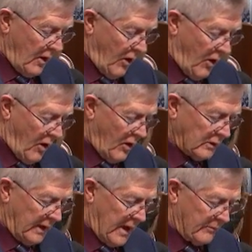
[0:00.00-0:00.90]

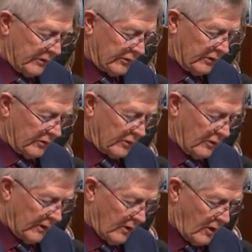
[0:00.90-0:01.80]
All campuses
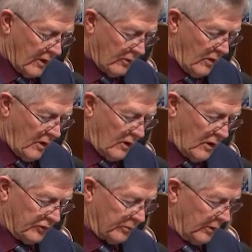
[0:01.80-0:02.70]
on the Ottawa
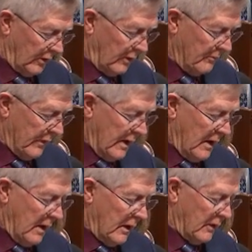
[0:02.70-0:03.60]
Hospital
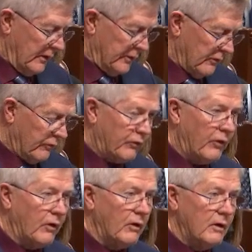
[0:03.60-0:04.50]
are under
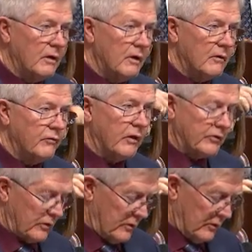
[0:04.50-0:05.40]
full
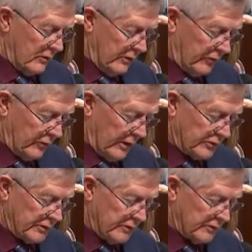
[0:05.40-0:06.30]
visitor
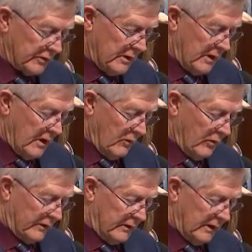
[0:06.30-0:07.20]
restrictions,
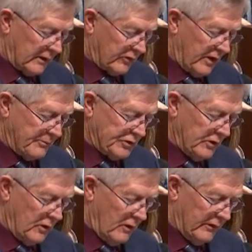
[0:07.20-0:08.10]
with the
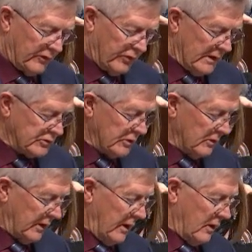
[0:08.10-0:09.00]
exception of essential
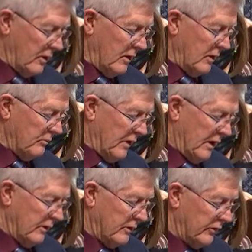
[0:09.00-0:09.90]
care
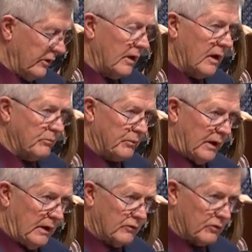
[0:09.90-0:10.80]
partners and
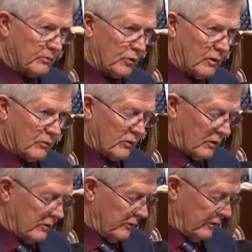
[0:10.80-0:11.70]
paid support workers.